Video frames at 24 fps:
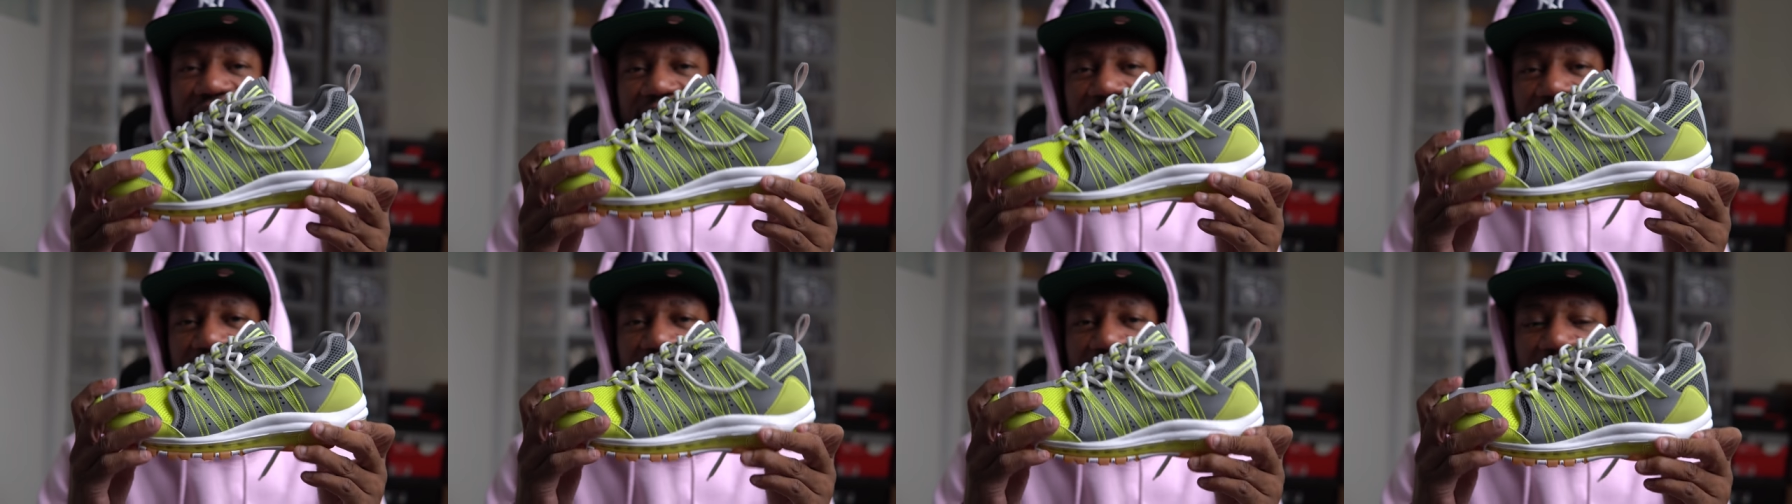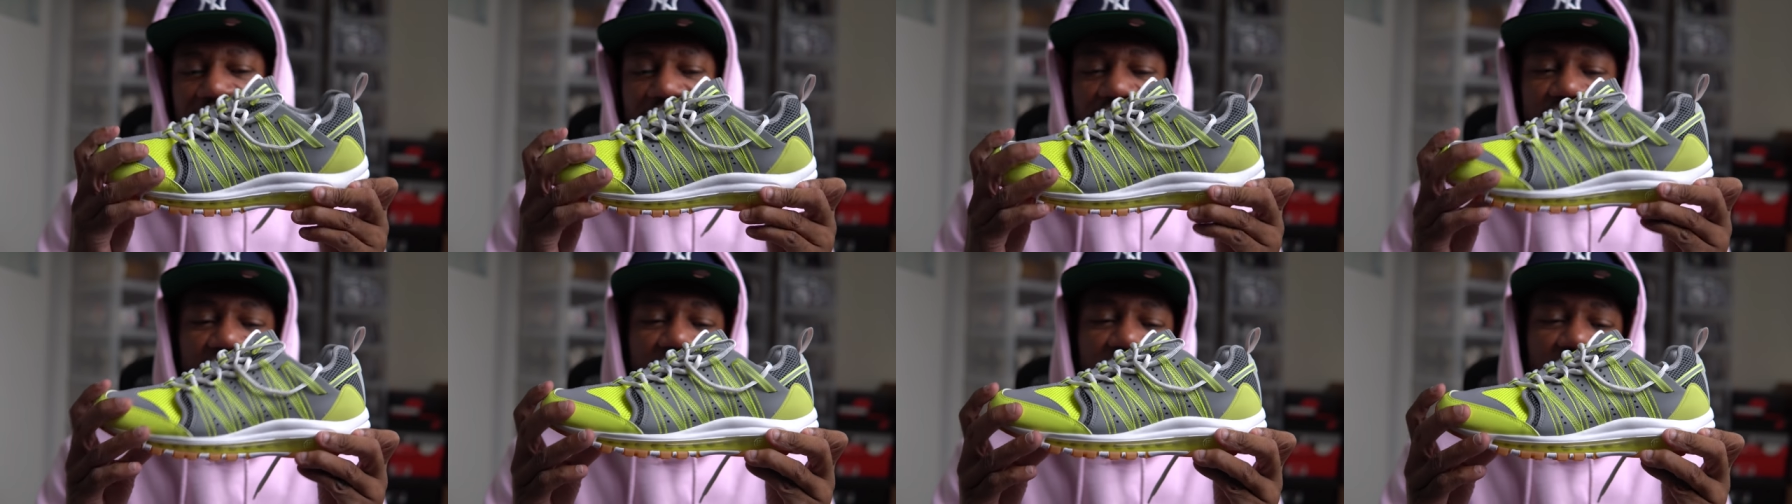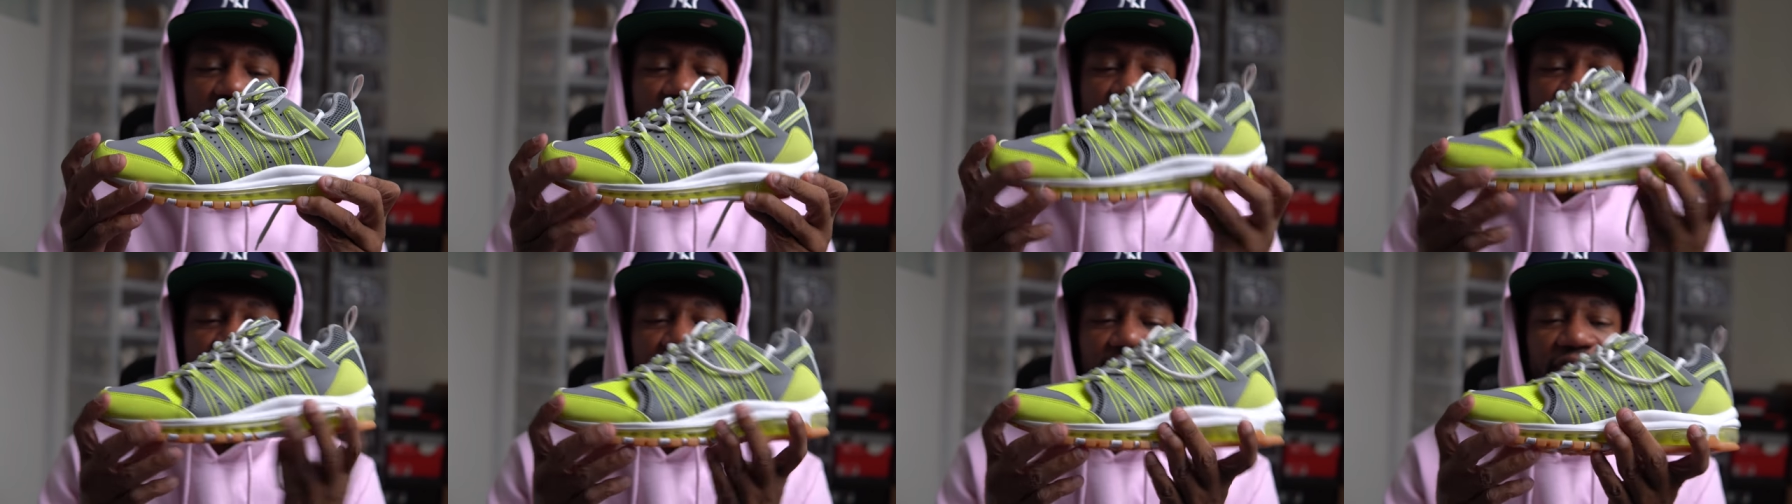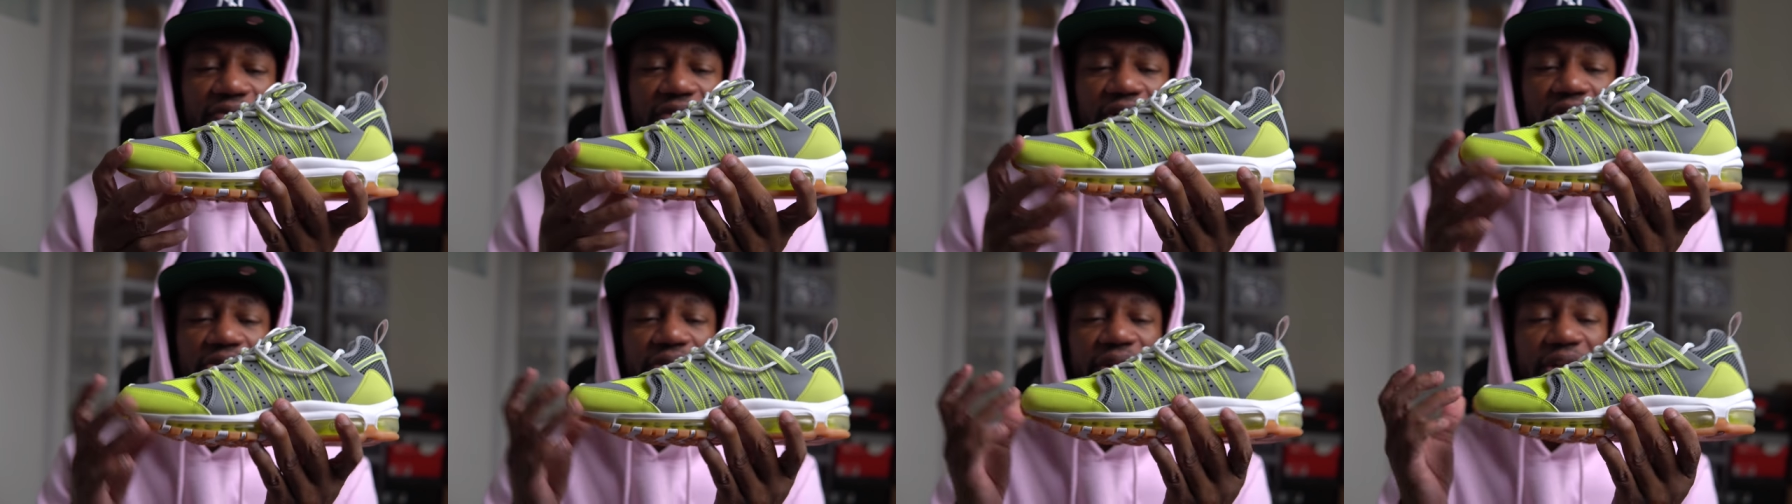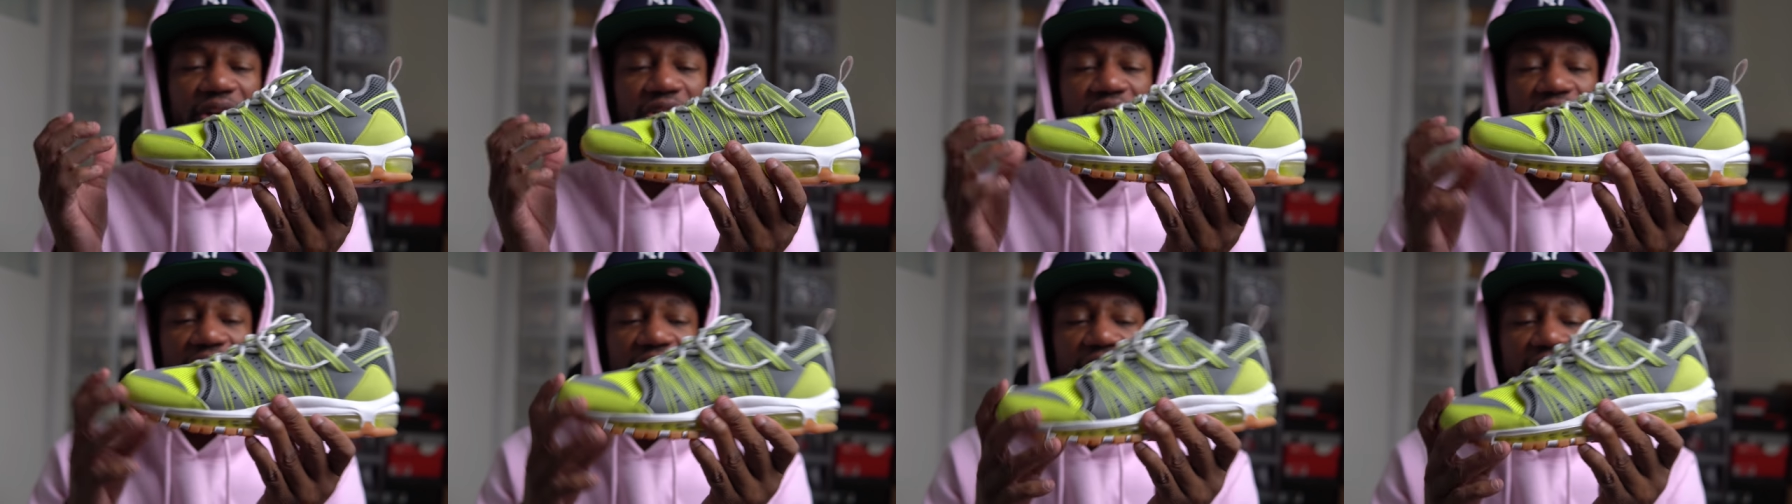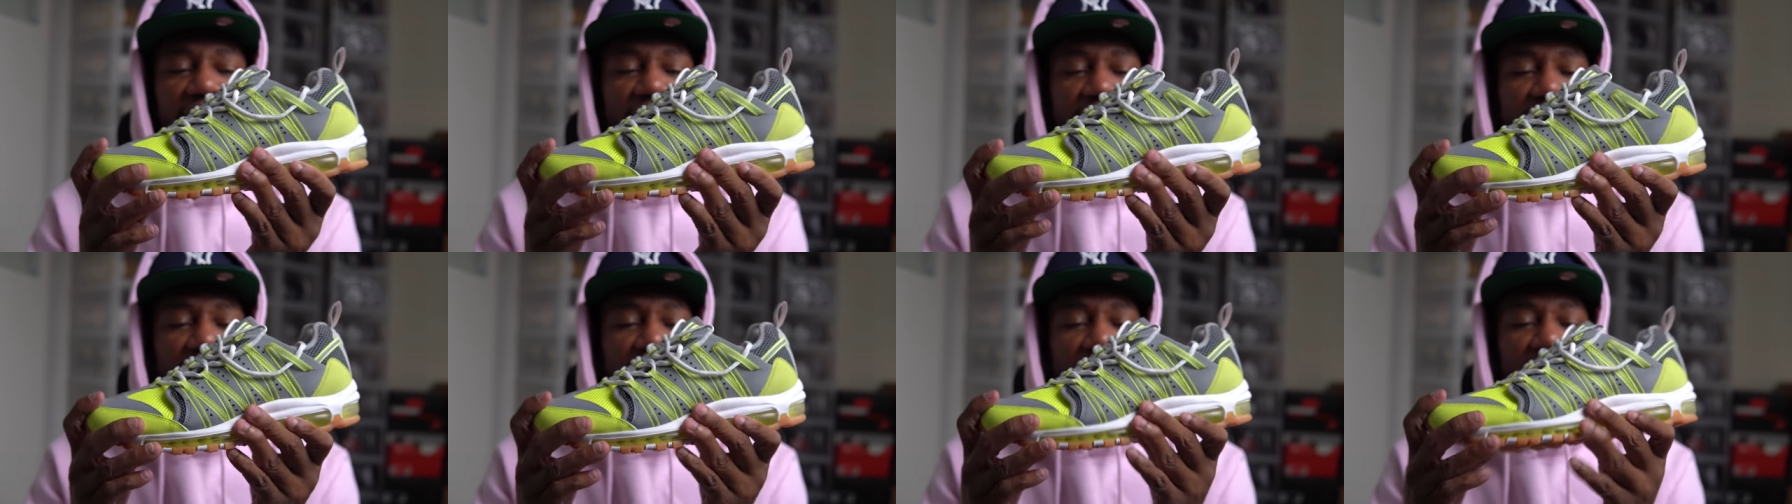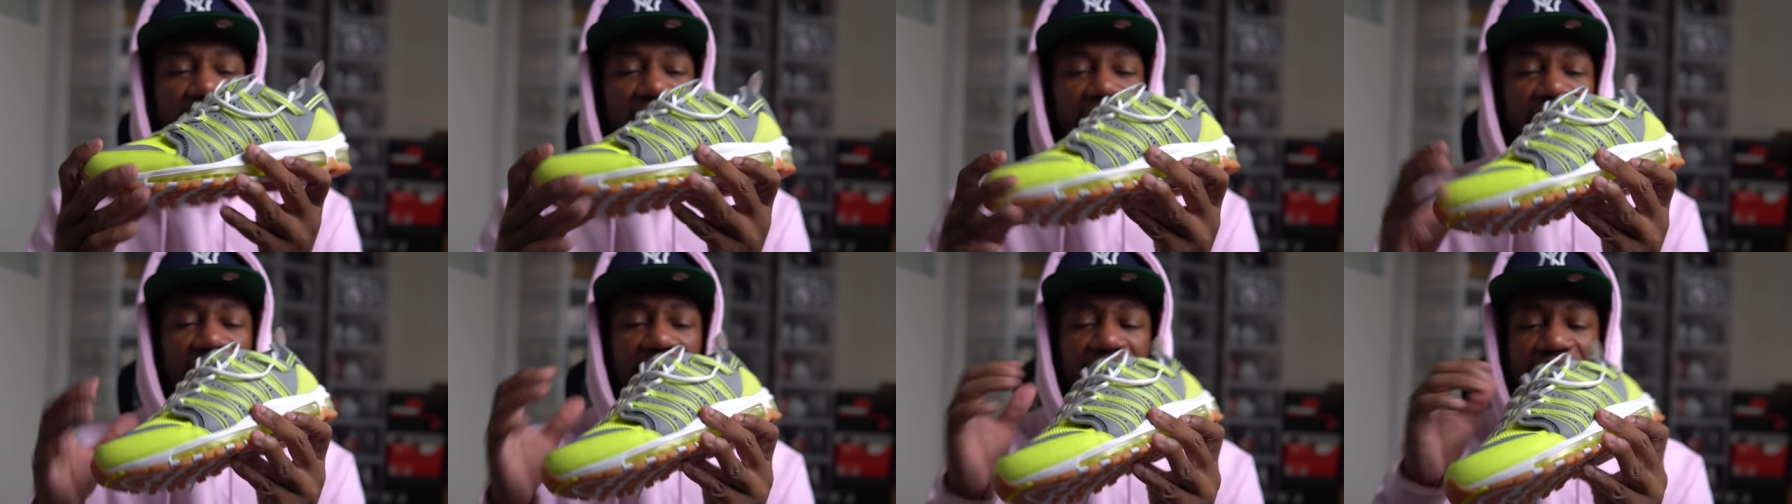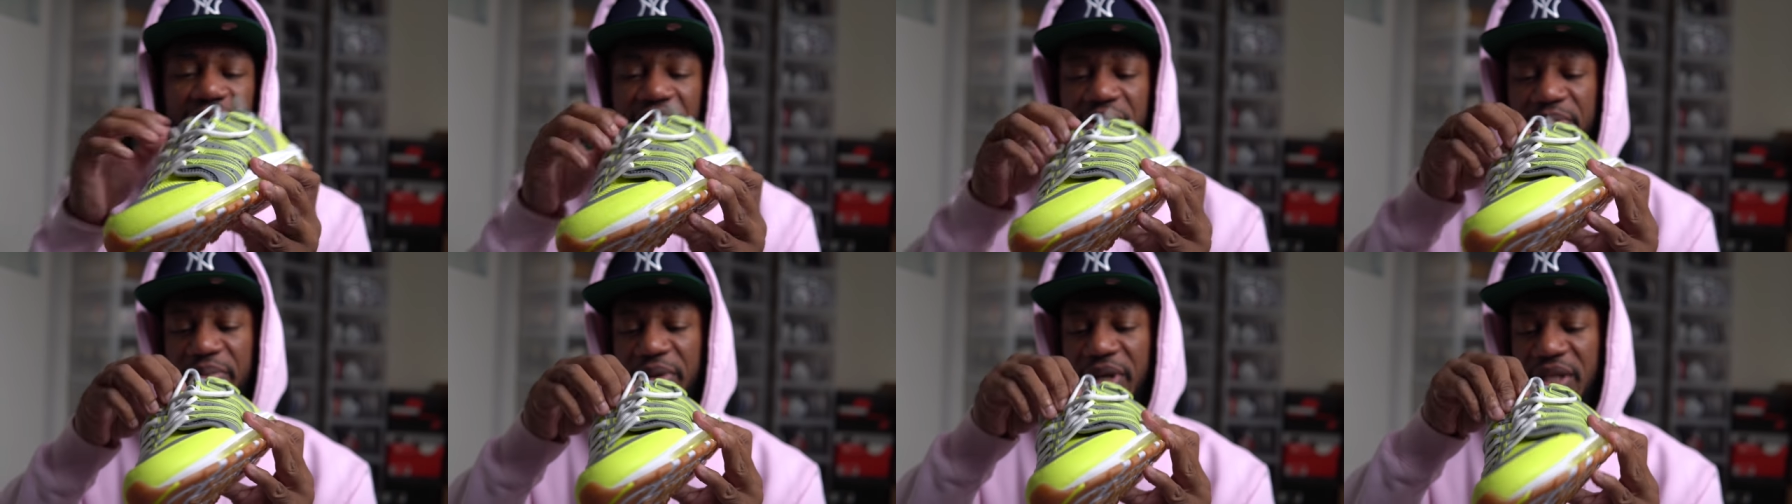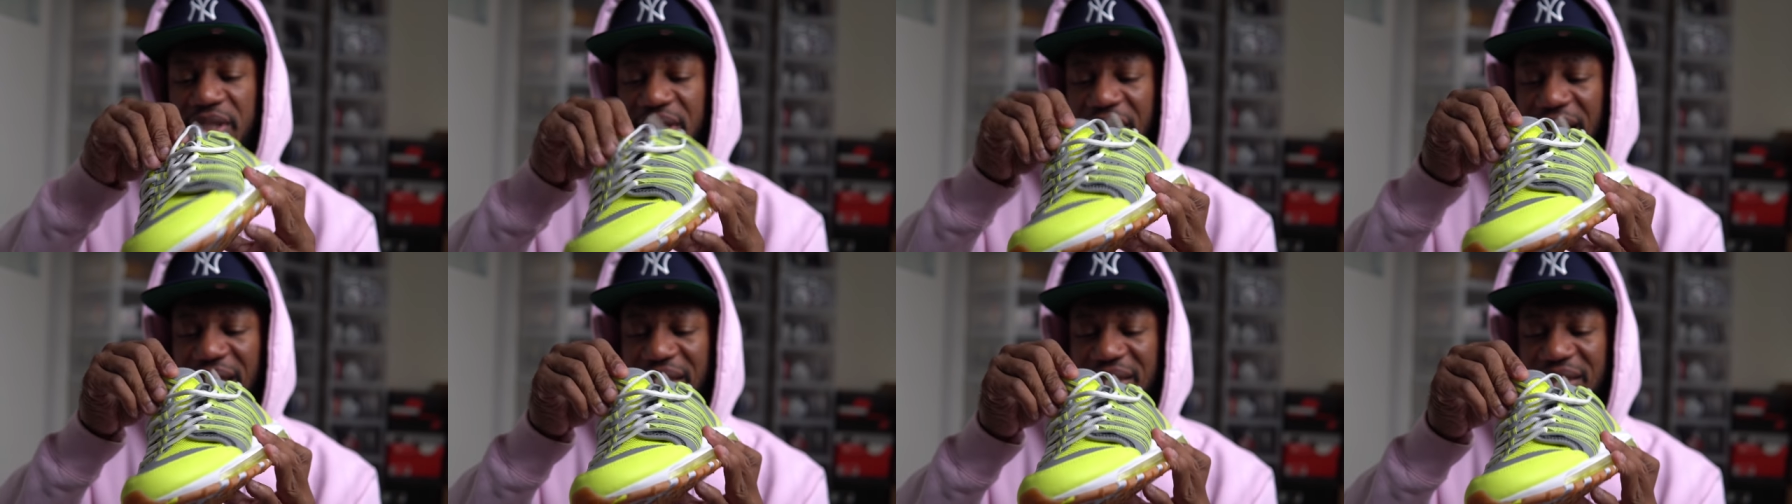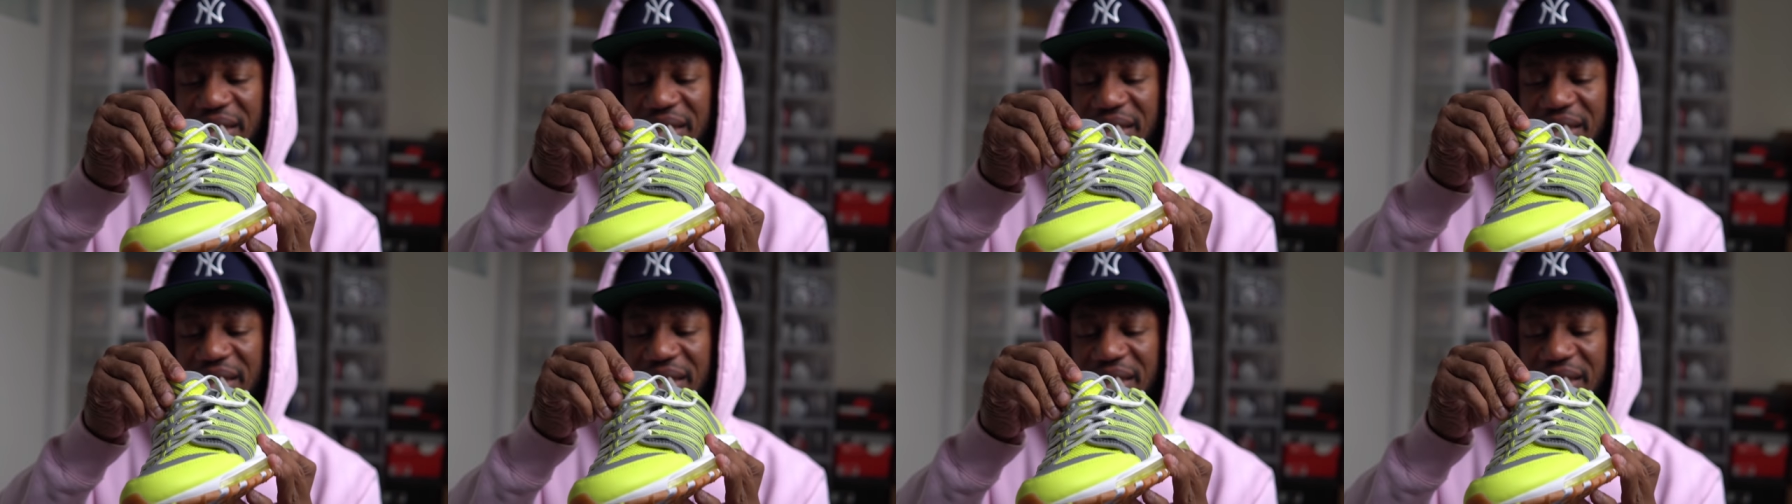man, here you go, Volt and gray. This pair is like a